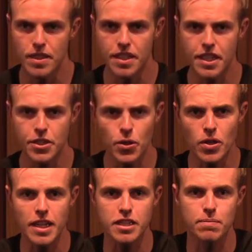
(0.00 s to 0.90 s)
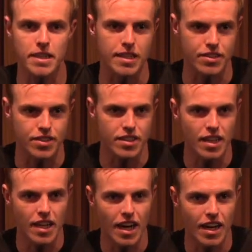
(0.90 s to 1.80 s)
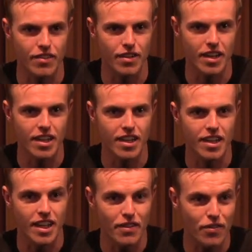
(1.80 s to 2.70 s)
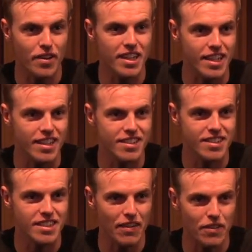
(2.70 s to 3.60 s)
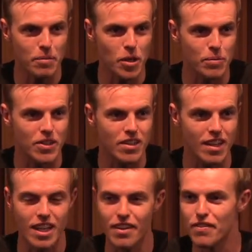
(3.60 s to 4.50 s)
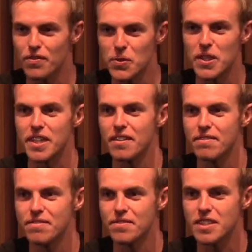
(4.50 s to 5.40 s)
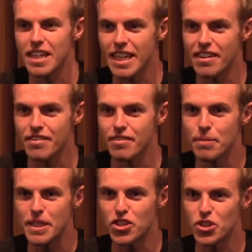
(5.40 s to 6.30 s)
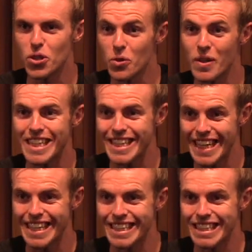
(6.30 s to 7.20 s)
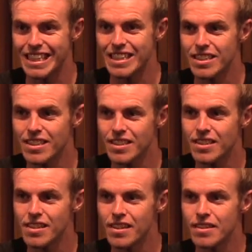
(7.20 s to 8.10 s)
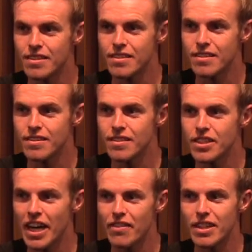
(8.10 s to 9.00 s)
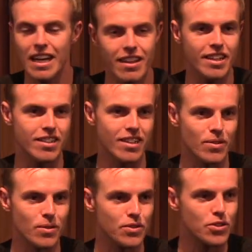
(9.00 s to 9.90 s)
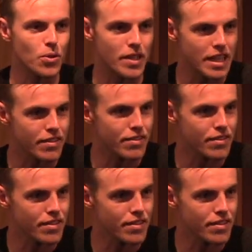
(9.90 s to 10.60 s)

The eternal expectation of live freely, every moment, love fully, live because you're already dead. You have nothing to lose, so give.